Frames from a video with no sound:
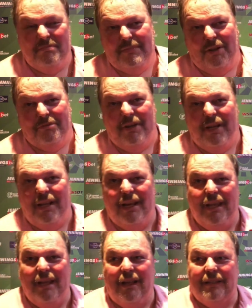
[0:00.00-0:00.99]
Not
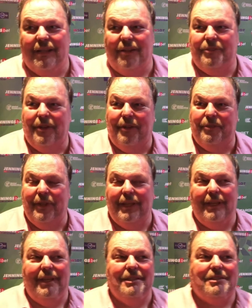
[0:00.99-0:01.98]
really. I
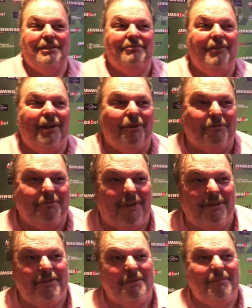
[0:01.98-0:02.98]
think he's red hot
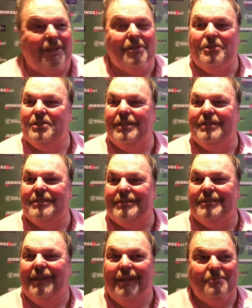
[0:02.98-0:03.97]
favourite because
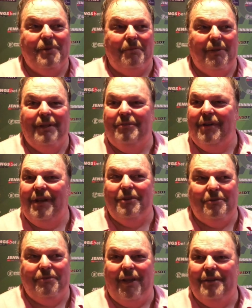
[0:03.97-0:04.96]
he's probably the red
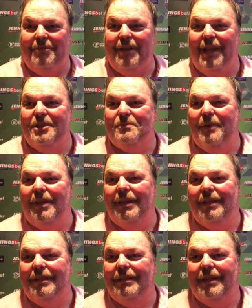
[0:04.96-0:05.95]
hot favourite against
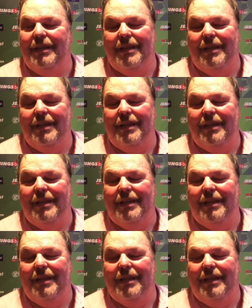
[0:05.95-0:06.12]
me. And